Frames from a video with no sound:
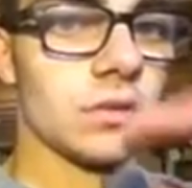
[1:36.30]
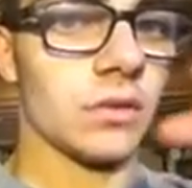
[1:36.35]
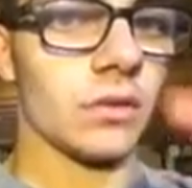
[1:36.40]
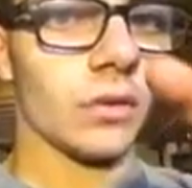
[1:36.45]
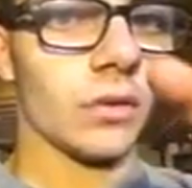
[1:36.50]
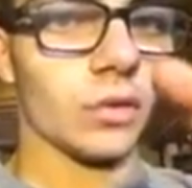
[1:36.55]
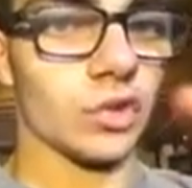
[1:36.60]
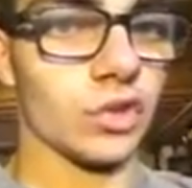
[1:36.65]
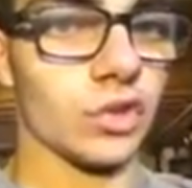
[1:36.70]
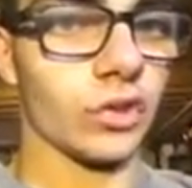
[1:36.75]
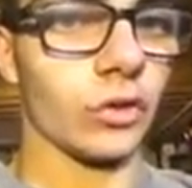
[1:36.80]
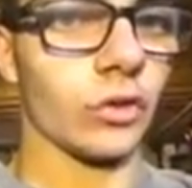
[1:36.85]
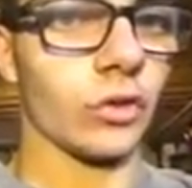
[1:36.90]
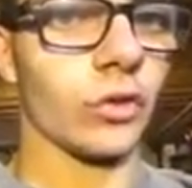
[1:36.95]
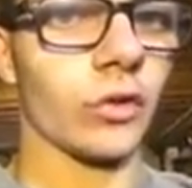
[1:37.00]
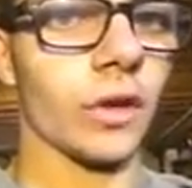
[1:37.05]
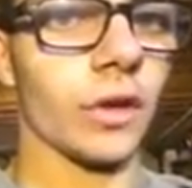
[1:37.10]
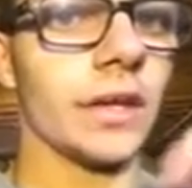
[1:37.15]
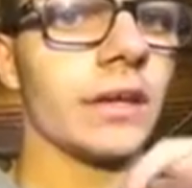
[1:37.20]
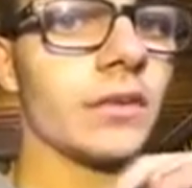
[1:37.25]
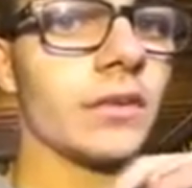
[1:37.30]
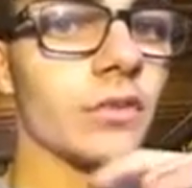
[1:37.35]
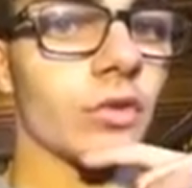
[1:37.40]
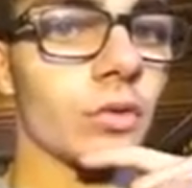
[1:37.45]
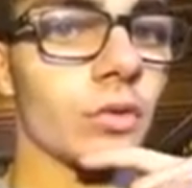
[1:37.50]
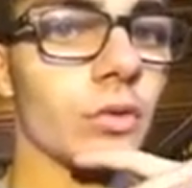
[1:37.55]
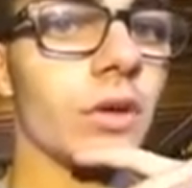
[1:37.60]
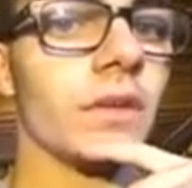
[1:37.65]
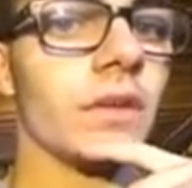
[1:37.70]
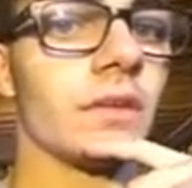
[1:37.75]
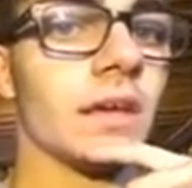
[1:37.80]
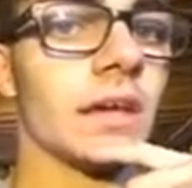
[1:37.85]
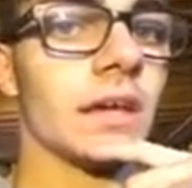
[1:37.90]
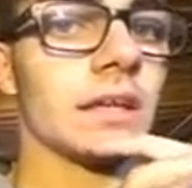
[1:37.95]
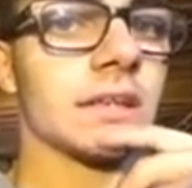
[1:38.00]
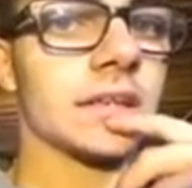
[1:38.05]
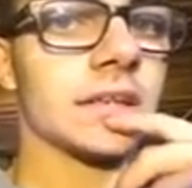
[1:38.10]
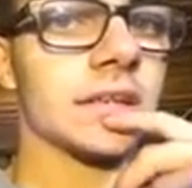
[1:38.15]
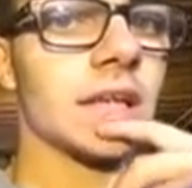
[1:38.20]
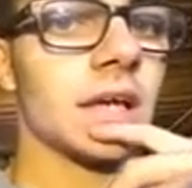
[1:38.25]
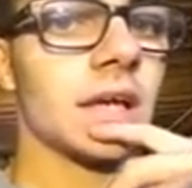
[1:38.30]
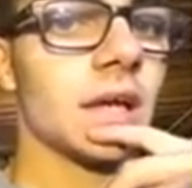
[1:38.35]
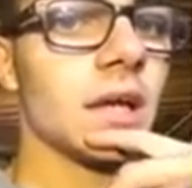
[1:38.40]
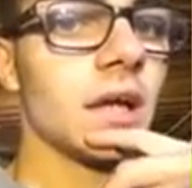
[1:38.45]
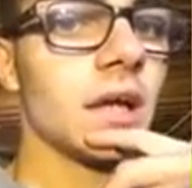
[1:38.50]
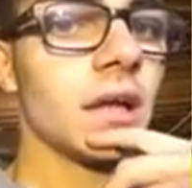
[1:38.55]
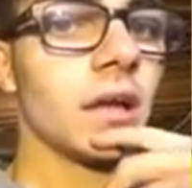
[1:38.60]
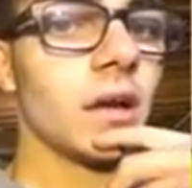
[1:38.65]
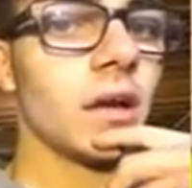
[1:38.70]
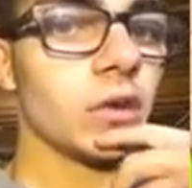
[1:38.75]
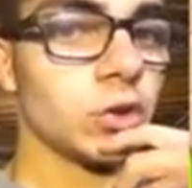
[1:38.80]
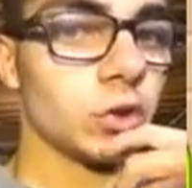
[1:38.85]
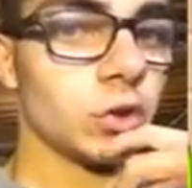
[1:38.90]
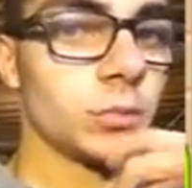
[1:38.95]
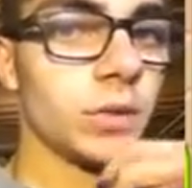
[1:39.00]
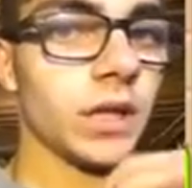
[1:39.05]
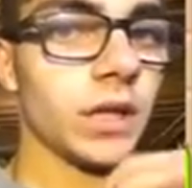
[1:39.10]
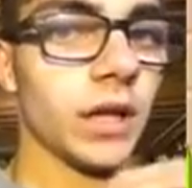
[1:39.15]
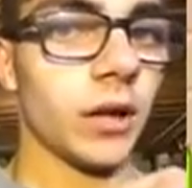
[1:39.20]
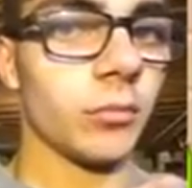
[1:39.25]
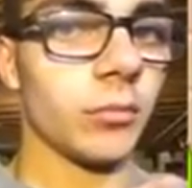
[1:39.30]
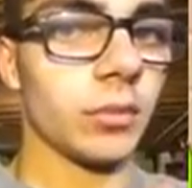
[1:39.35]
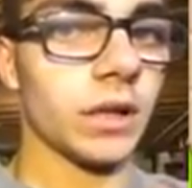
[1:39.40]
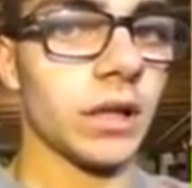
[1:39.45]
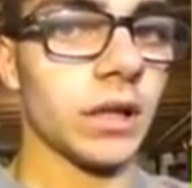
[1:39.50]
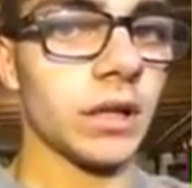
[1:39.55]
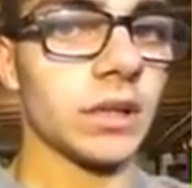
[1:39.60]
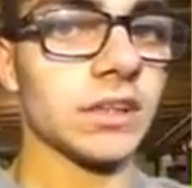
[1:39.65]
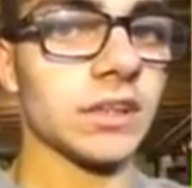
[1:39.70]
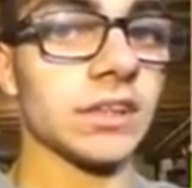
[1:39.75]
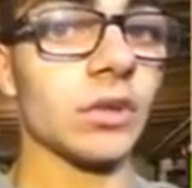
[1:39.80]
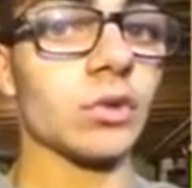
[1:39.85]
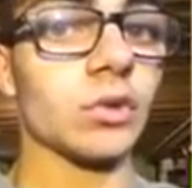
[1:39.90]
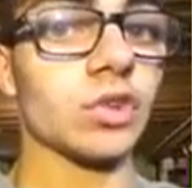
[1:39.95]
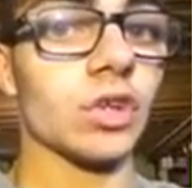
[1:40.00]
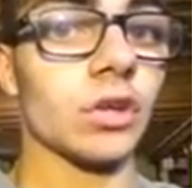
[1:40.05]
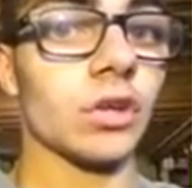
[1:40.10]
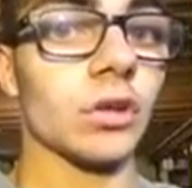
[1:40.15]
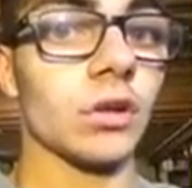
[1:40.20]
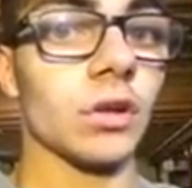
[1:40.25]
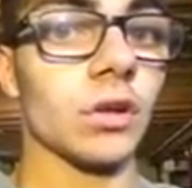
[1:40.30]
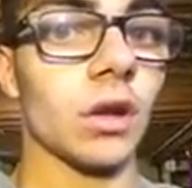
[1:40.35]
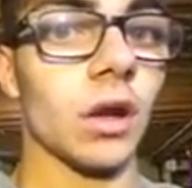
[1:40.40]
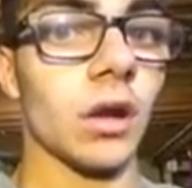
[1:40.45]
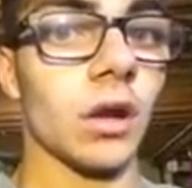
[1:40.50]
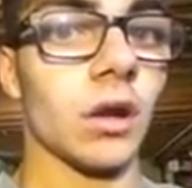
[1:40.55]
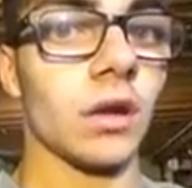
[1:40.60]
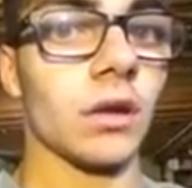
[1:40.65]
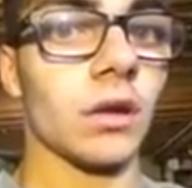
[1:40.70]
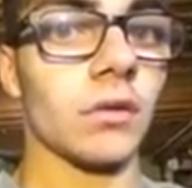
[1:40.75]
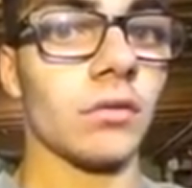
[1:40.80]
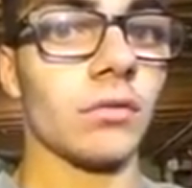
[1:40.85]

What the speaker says: little green tree things that are spitting out bananas, those are